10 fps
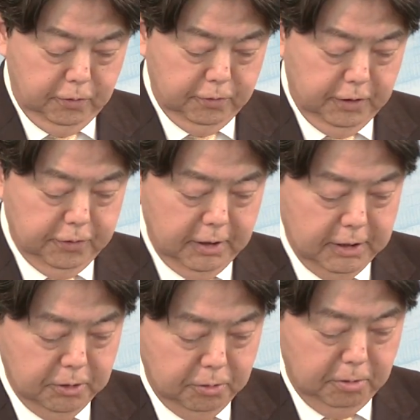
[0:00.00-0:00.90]
together
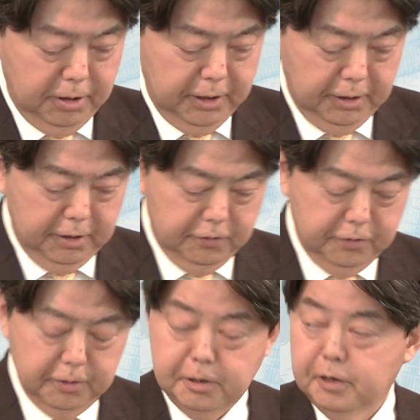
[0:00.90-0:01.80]
with the international
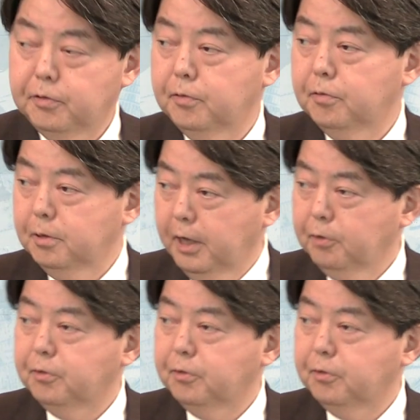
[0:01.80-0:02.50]
society,